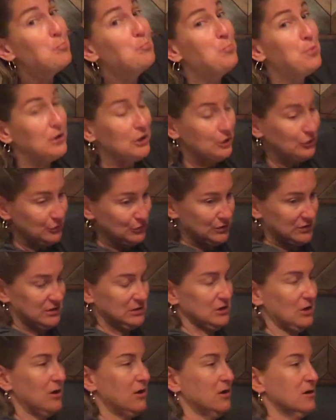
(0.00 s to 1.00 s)
blue
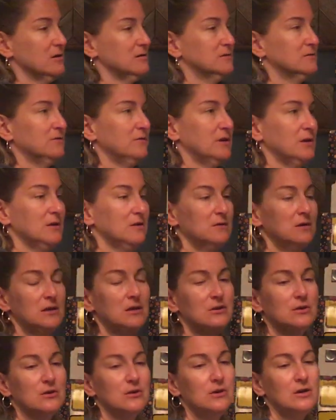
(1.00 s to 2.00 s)
stars. Very
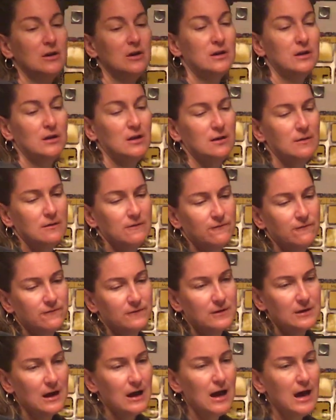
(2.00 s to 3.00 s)
good. And
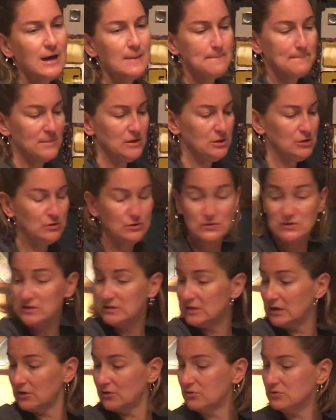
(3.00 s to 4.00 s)
I've got blue
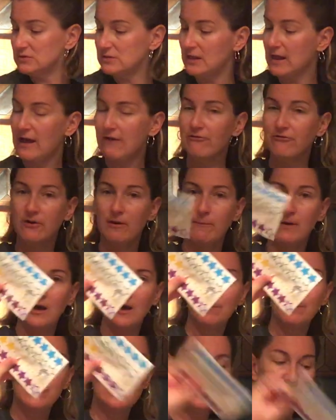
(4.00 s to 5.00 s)
stickers left, I'm
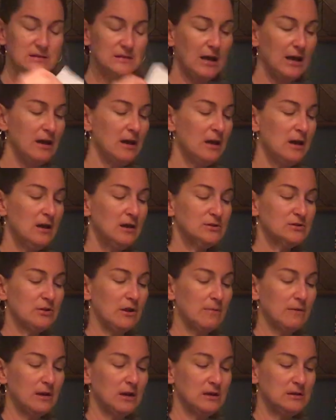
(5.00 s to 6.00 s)
happy to say. So
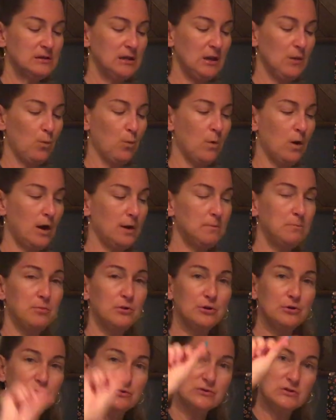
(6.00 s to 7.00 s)
I'm going to take one
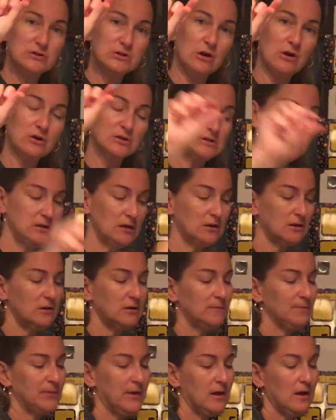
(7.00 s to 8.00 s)
blue star
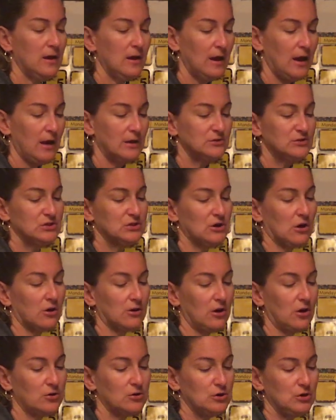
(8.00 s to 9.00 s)
sticker and start
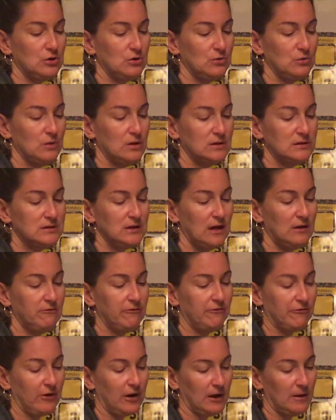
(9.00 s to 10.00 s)
our new 10
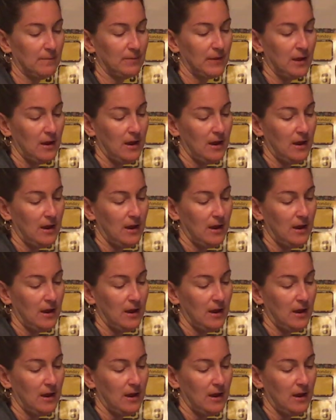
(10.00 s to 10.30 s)
frame.